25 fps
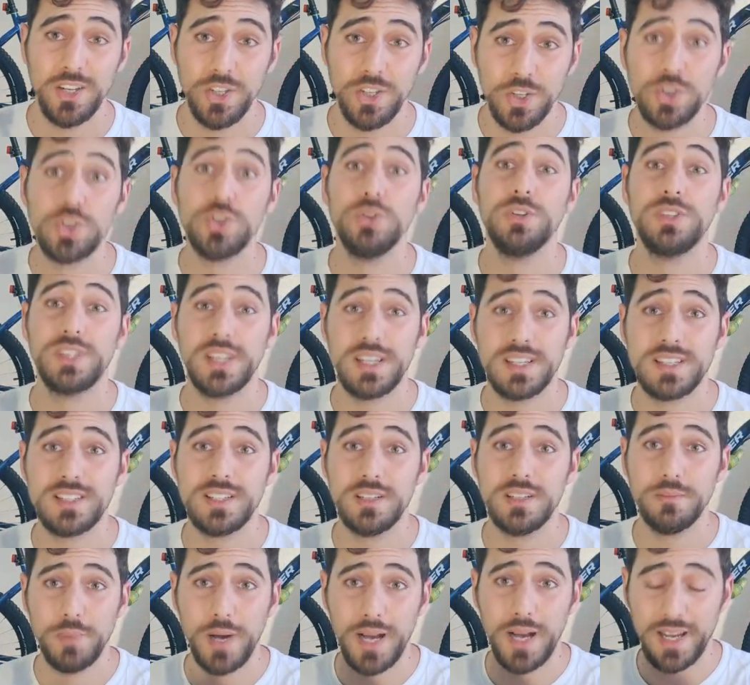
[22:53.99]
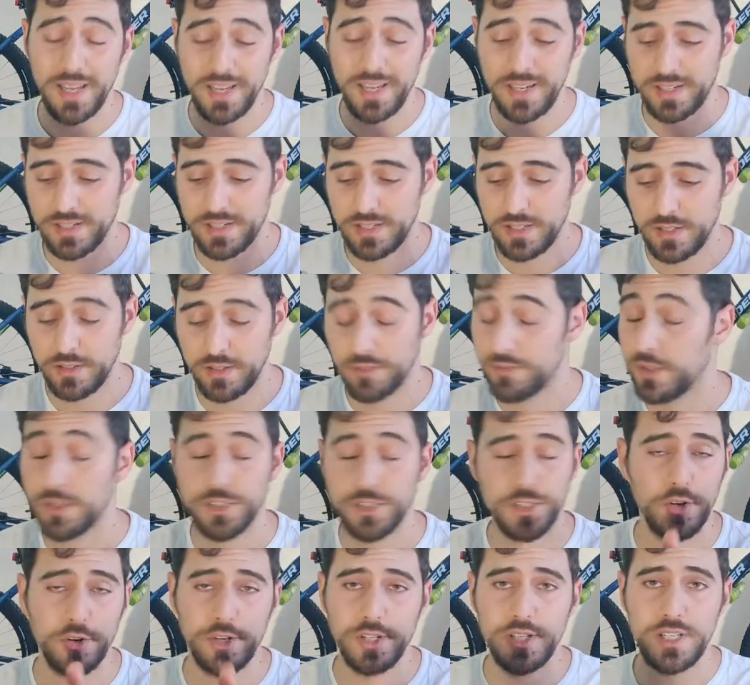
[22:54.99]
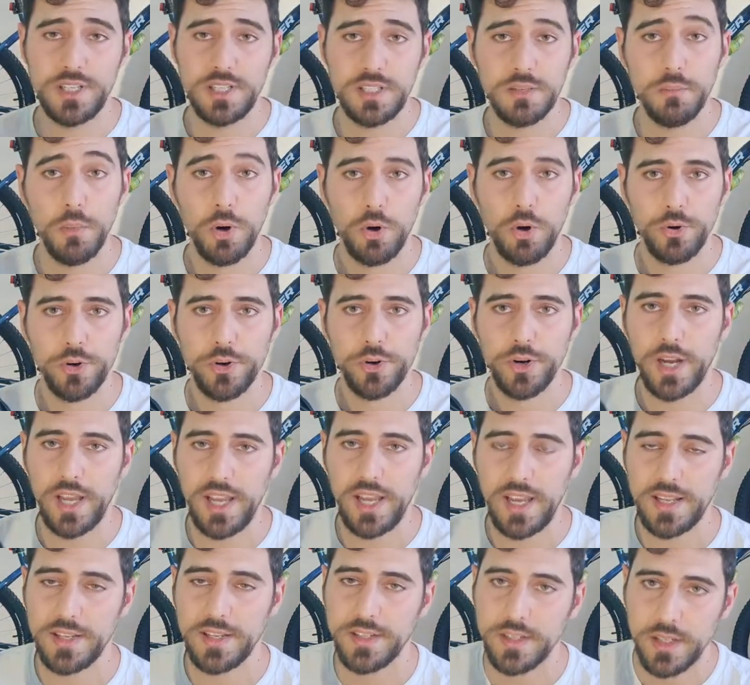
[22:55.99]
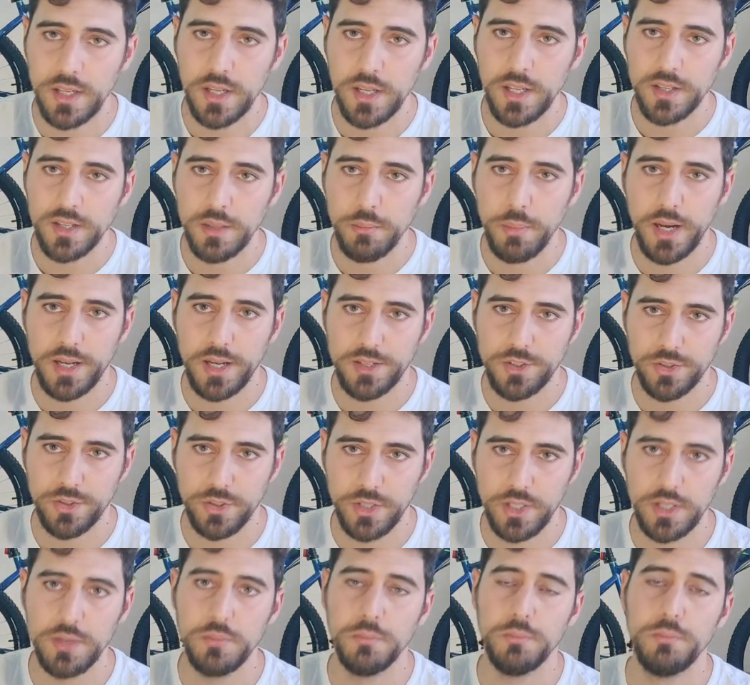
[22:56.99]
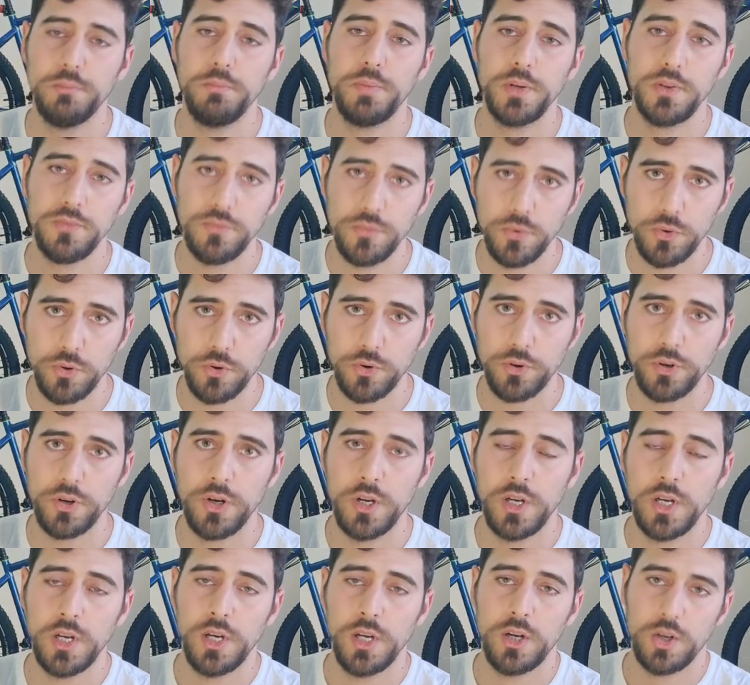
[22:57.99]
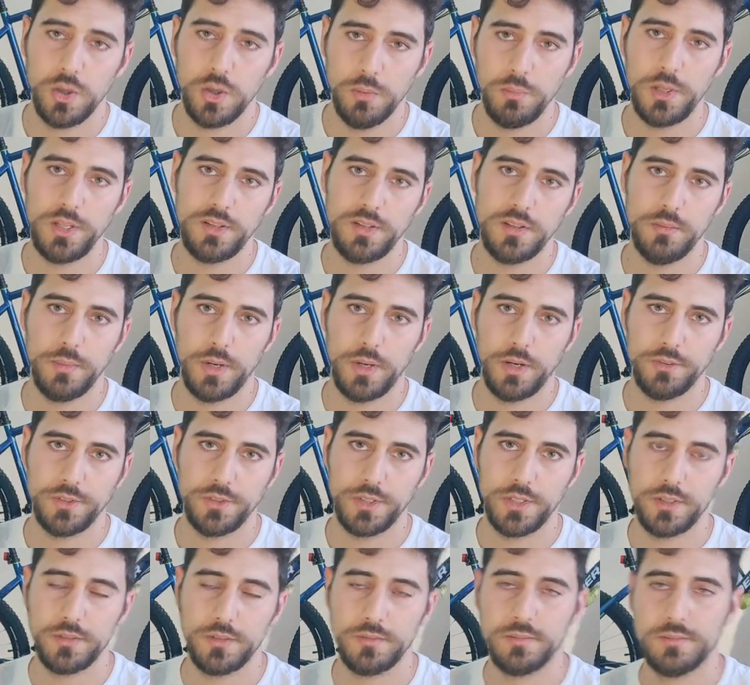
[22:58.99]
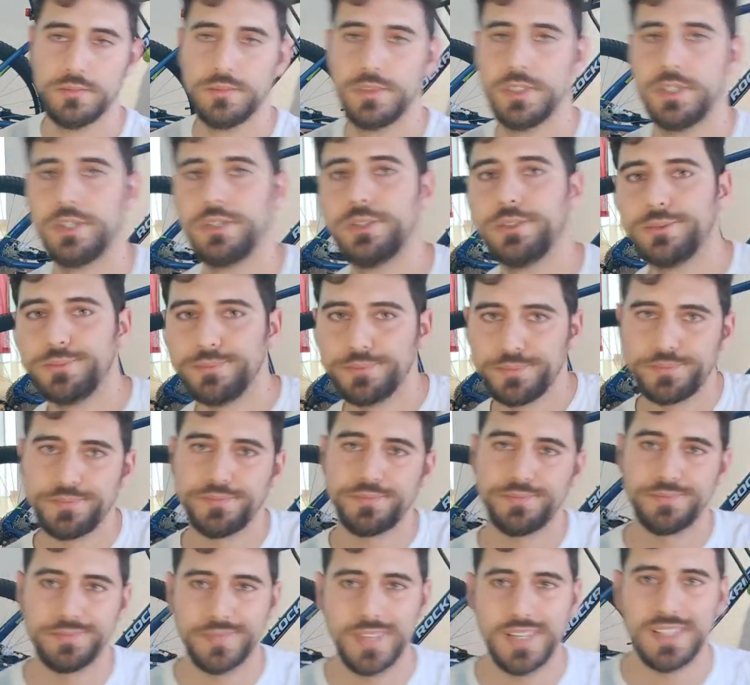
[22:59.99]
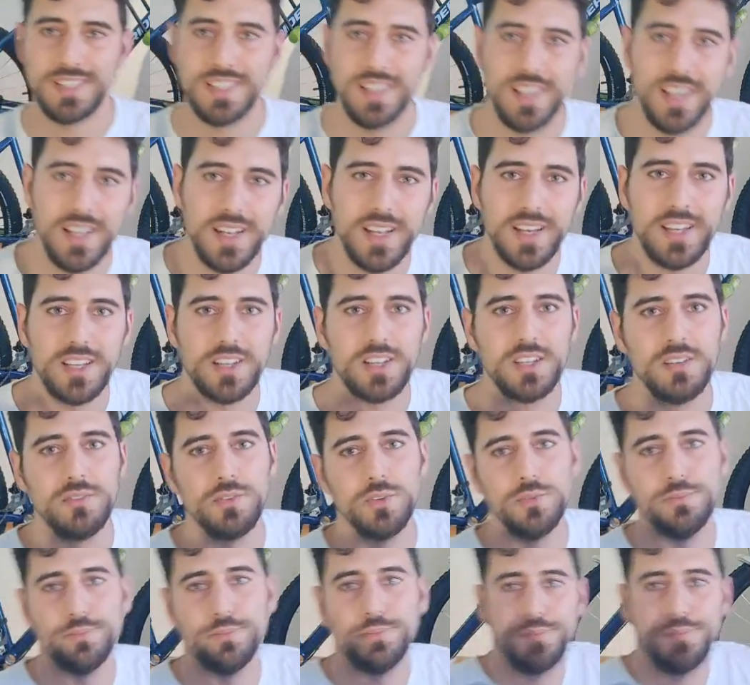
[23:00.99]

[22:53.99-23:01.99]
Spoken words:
You should test the bike, well, sorry, the motor and the battery before complete the mounting. So that's a hint I can give you.